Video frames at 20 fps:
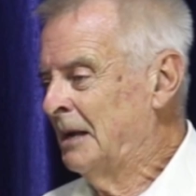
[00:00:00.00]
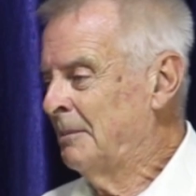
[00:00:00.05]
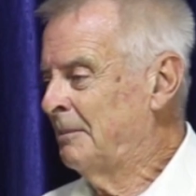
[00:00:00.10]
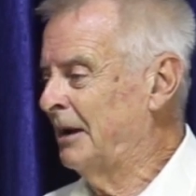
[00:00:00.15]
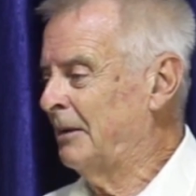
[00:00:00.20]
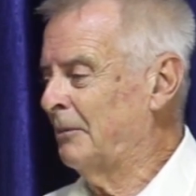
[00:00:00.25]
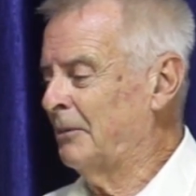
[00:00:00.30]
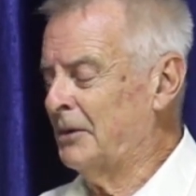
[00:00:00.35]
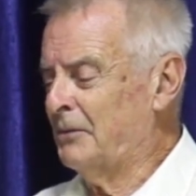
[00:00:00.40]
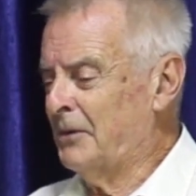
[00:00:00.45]

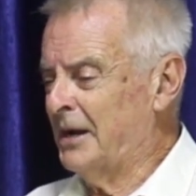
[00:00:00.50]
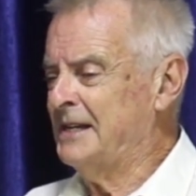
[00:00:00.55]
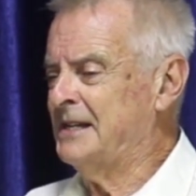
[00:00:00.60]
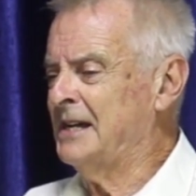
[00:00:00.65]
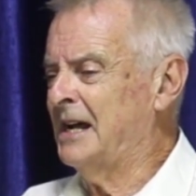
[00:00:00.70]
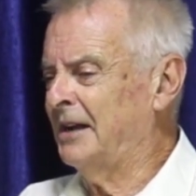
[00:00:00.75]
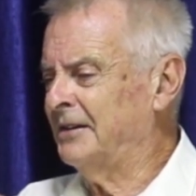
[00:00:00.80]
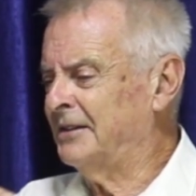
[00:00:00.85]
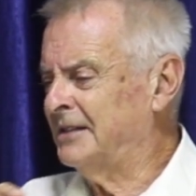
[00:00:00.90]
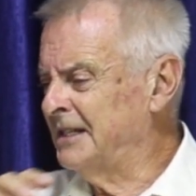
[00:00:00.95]
But we went
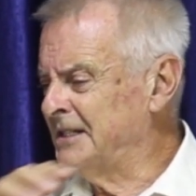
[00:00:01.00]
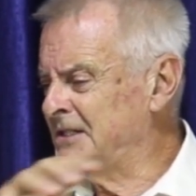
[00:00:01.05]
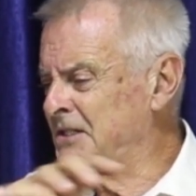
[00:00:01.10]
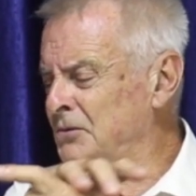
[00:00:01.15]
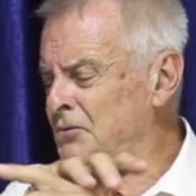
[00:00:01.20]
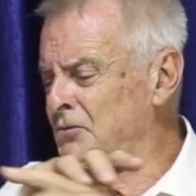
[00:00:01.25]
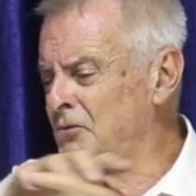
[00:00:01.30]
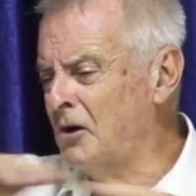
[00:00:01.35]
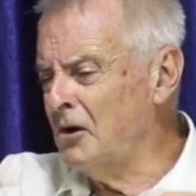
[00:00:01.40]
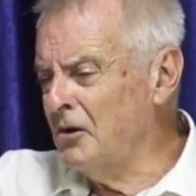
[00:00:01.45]
out, there's
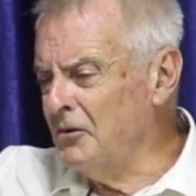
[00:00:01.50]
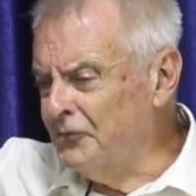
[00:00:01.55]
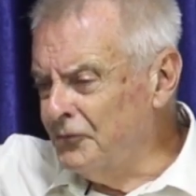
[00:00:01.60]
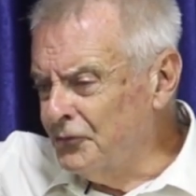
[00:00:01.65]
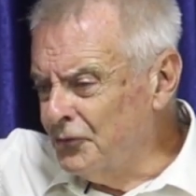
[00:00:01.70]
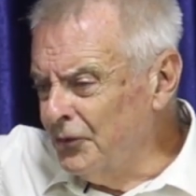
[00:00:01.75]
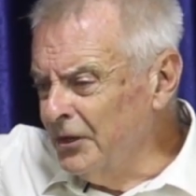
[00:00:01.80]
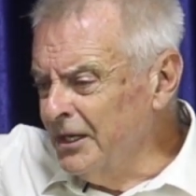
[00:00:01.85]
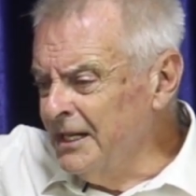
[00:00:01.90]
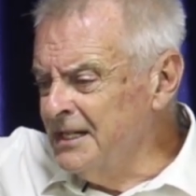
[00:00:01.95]
a row of
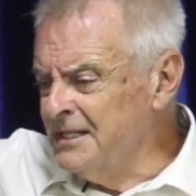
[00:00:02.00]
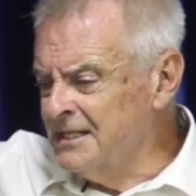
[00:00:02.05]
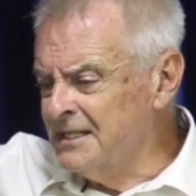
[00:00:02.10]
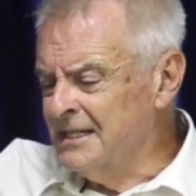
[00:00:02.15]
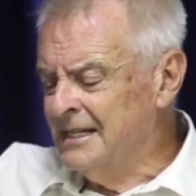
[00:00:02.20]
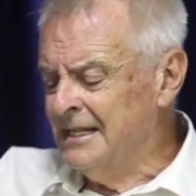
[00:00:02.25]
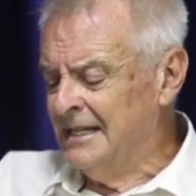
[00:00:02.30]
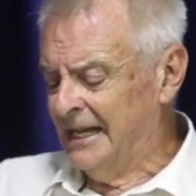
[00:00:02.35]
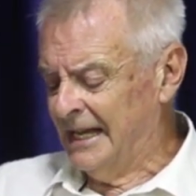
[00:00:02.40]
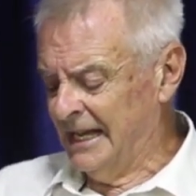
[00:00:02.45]

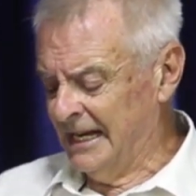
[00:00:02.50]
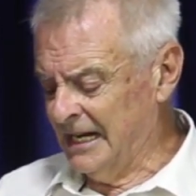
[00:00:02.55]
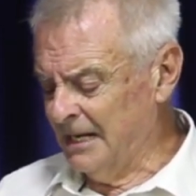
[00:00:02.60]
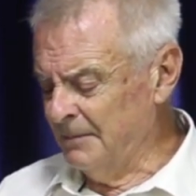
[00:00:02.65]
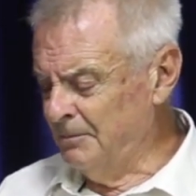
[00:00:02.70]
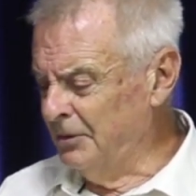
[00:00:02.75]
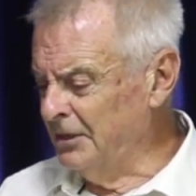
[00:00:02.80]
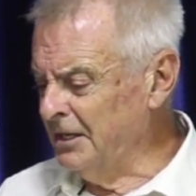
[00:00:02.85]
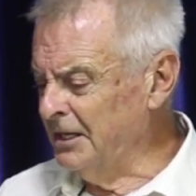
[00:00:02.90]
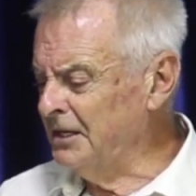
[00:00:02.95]
trees, and I
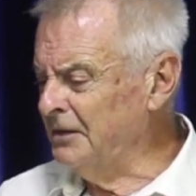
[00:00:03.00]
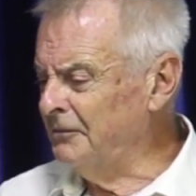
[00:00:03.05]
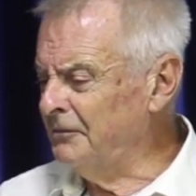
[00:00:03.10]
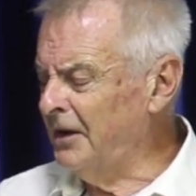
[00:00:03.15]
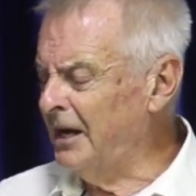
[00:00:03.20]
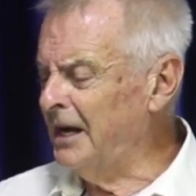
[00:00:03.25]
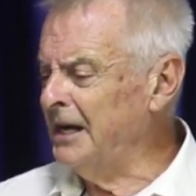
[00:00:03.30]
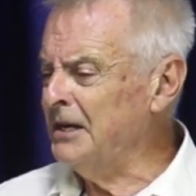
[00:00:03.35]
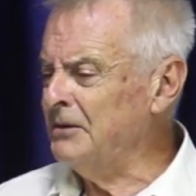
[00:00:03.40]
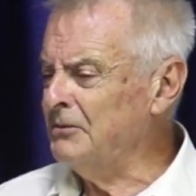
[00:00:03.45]
put a
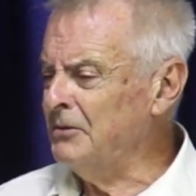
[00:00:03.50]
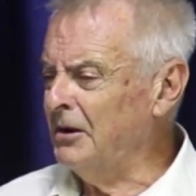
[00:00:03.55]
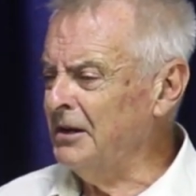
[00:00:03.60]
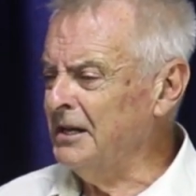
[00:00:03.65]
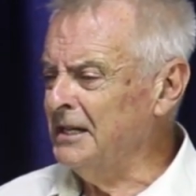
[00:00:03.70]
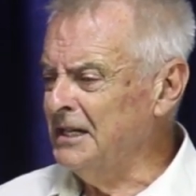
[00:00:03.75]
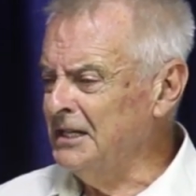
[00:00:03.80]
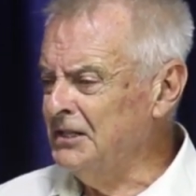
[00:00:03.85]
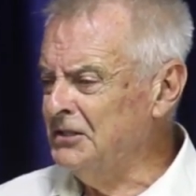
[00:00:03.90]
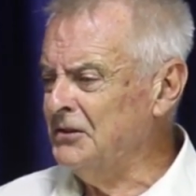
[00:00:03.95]
divining
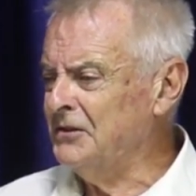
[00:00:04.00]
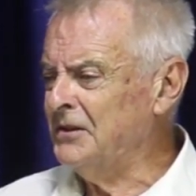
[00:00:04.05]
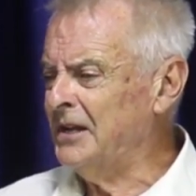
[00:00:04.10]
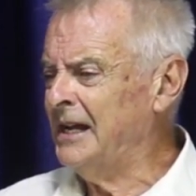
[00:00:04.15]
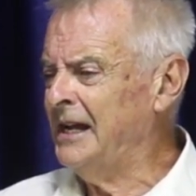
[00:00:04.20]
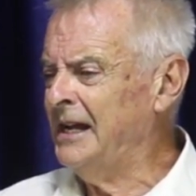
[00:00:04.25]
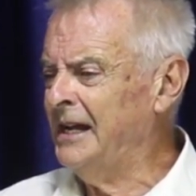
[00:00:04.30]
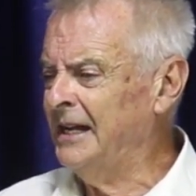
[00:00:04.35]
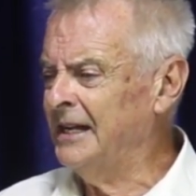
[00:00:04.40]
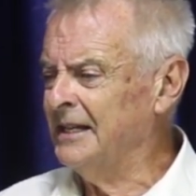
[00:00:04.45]
rod in each of
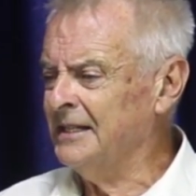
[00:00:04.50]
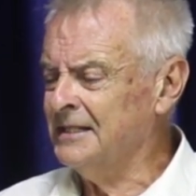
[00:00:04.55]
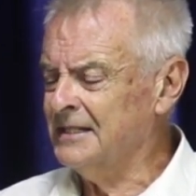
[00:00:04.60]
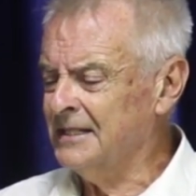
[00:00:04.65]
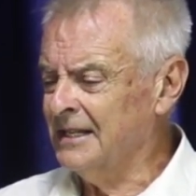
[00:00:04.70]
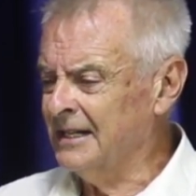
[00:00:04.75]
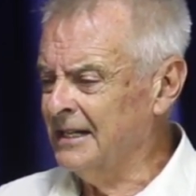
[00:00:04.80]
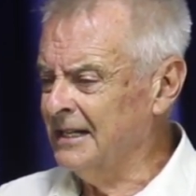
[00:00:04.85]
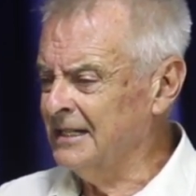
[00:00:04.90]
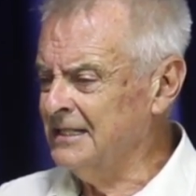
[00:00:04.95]
their hands,
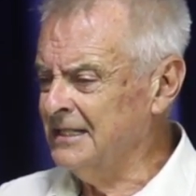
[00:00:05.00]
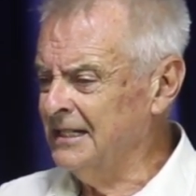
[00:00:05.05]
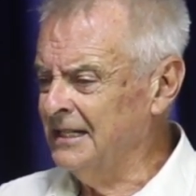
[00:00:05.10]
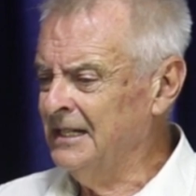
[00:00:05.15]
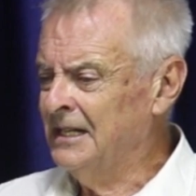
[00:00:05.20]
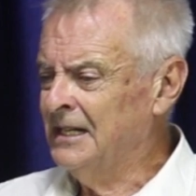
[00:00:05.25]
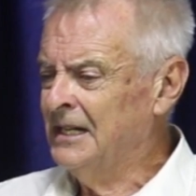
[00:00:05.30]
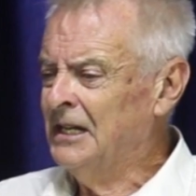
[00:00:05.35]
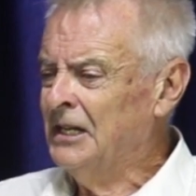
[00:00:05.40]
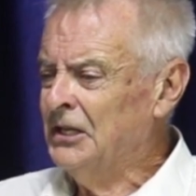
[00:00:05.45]
and I
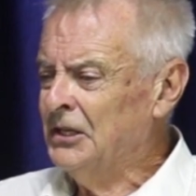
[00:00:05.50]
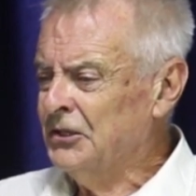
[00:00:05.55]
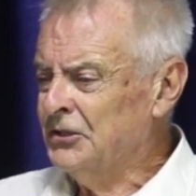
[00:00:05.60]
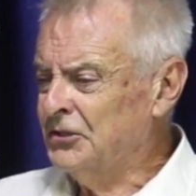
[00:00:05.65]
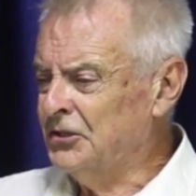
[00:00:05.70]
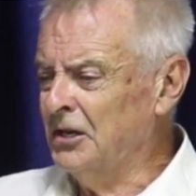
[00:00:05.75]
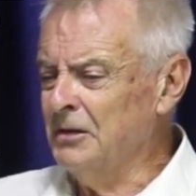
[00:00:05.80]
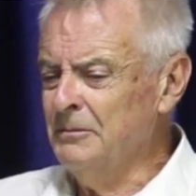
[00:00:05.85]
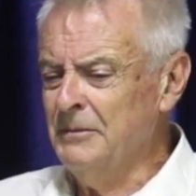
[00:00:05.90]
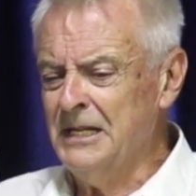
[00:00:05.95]
said,
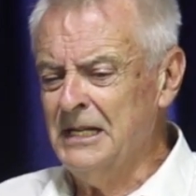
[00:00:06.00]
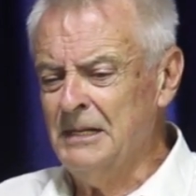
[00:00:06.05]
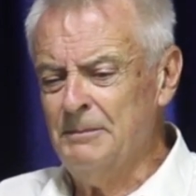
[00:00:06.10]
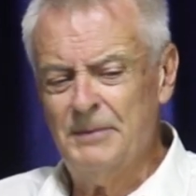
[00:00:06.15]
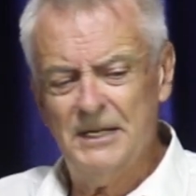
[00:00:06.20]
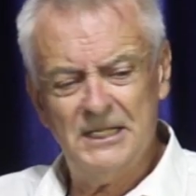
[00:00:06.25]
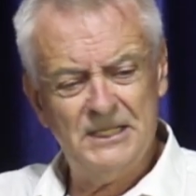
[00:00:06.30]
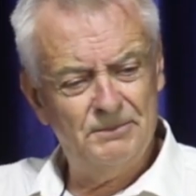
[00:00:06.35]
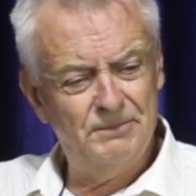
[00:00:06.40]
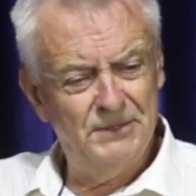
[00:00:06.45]
show me the
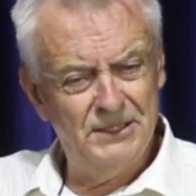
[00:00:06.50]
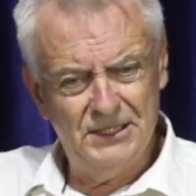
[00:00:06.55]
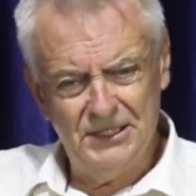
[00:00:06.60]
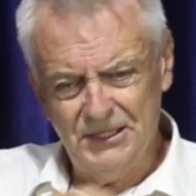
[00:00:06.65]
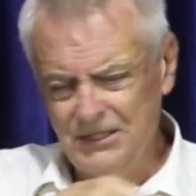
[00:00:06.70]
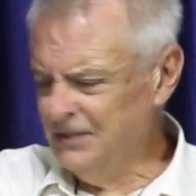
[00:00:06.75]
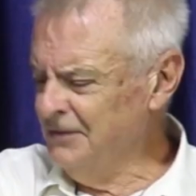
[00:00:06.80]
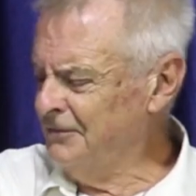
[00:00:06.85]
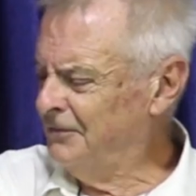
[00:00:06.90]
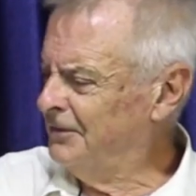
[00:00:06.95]
best
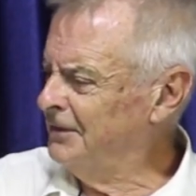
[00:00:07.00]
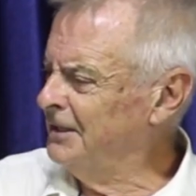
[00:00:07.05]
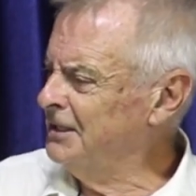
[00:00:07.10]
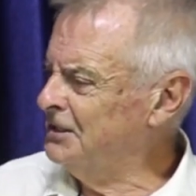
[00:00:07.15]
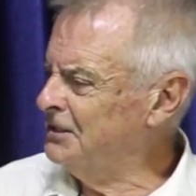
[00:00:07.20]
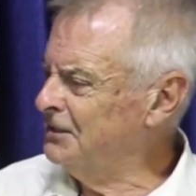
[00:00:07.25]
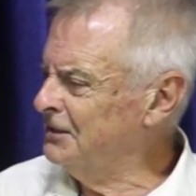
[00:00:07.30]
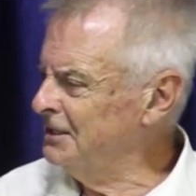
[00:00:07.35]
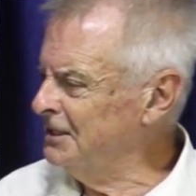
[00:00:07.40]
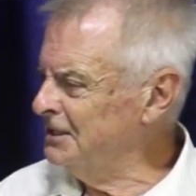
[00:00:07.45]
position for
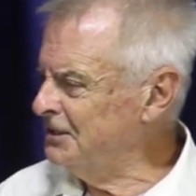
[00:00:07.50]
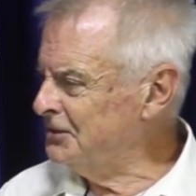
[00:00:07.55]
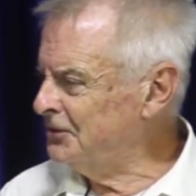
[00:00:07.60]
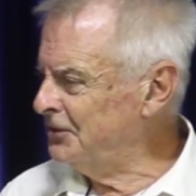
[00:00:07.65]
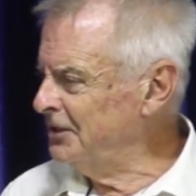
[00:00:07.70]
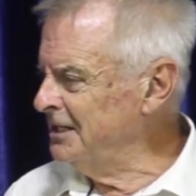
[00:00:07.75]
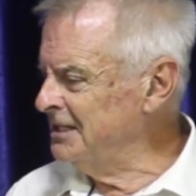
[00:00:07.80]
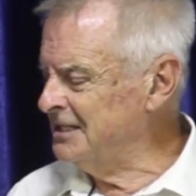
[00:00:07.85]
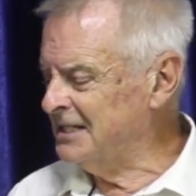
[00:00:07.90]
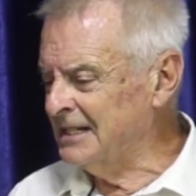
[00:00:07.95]
each of these
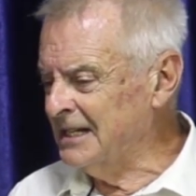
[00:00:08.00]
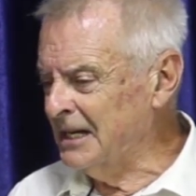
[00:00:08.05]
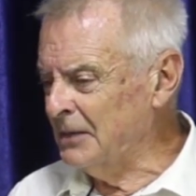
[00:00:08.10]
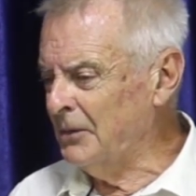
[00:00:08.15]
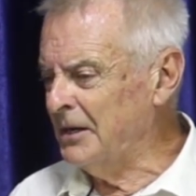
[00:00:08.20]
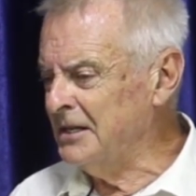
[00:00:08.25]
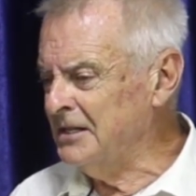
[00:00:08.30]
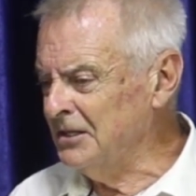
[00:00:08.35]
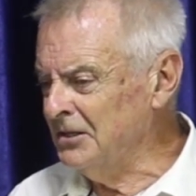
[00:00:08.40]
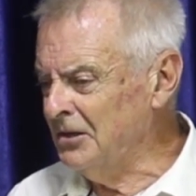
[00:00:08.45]
trees. And they
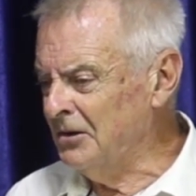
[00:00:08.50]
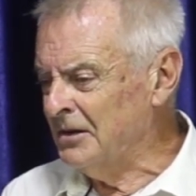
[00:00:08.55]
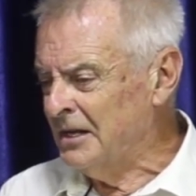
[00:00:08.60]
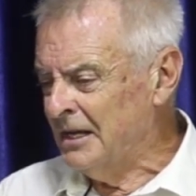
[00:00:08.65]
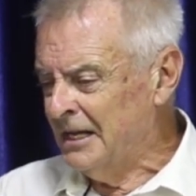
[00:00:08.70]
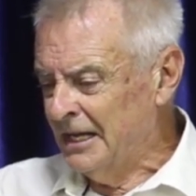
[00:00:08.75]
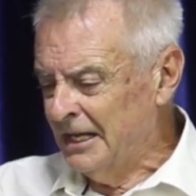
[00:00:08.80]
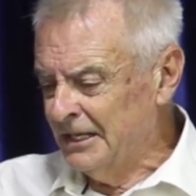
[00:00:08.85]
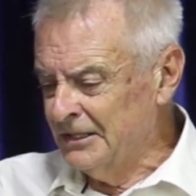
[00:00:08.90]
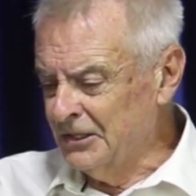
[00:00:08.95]
went along,
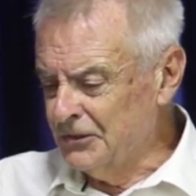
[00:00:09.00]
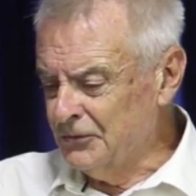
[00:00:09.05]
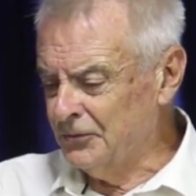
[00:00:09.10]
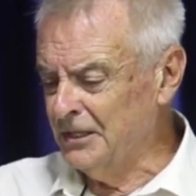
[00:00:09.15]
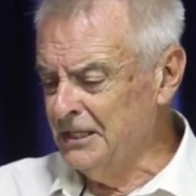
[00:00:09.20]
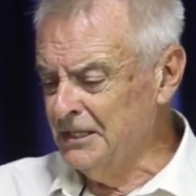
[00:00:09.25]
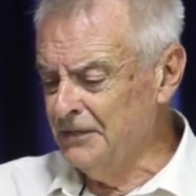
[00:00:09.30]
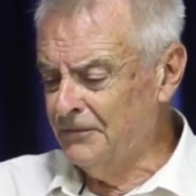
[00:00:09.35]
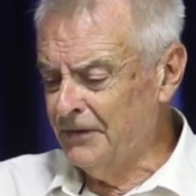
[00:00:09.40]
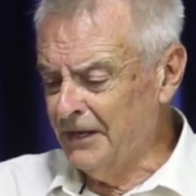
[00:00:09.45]
and the
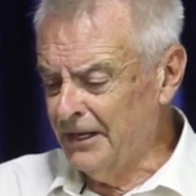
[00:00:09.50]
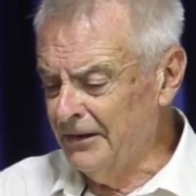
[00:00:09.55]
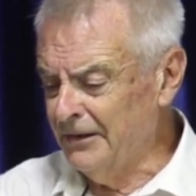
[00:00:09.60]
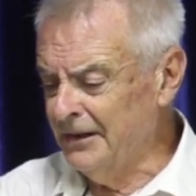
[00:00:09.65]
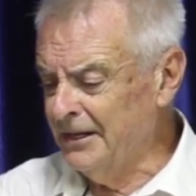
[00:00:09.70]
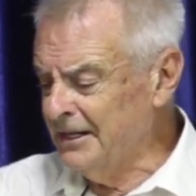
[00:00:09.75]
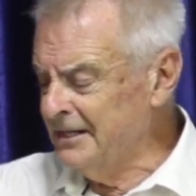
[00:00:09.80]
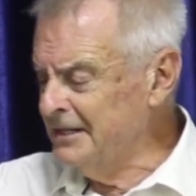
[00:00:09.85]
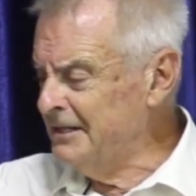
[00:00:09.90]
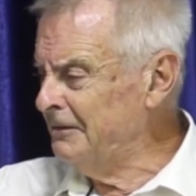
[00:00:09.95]
trees
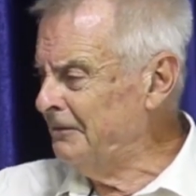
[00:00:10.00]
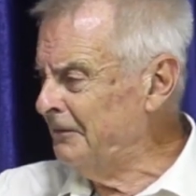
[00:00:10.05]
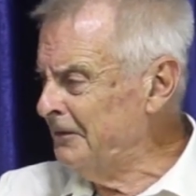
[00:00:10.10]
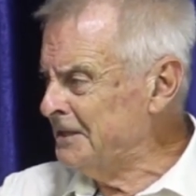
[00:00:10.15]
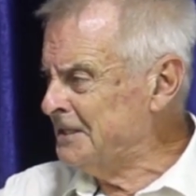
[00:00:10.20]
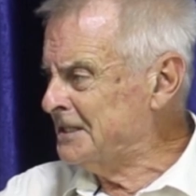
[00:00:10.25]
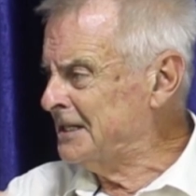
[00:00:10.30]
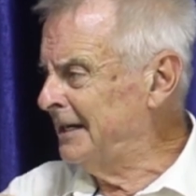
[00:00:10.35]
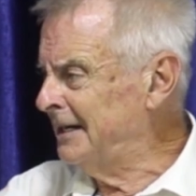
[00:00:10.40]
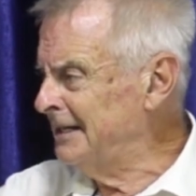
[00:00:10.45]
varied in
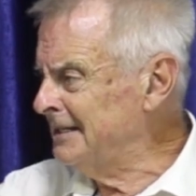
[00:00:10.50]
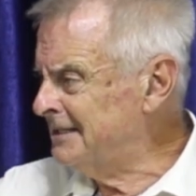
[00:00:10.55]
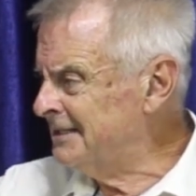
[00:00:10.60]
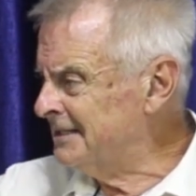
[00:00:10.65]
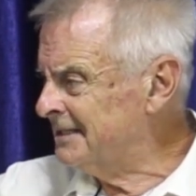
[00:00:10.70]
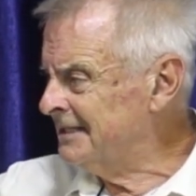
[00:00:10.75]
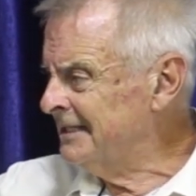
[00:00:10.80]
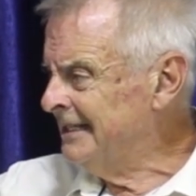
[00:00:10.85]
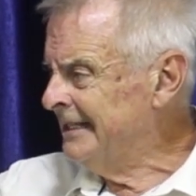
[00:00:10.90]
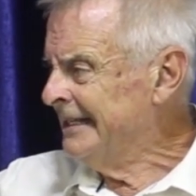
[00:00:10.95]
different
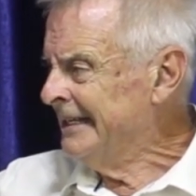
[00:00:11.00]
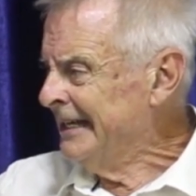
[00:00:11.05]
sizes.